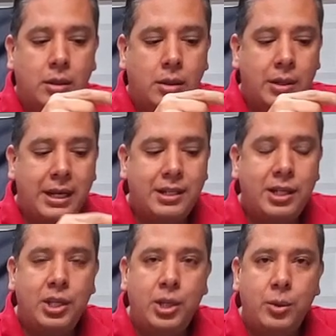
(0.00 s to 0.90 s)
you need to
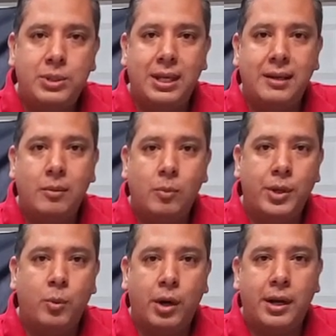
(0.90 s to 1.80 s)
use it when
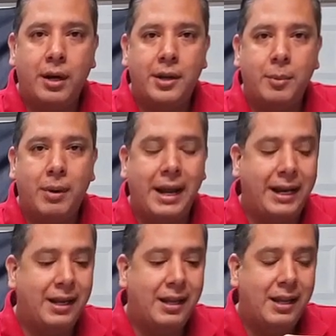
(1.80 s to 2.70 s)
you're working on your bike.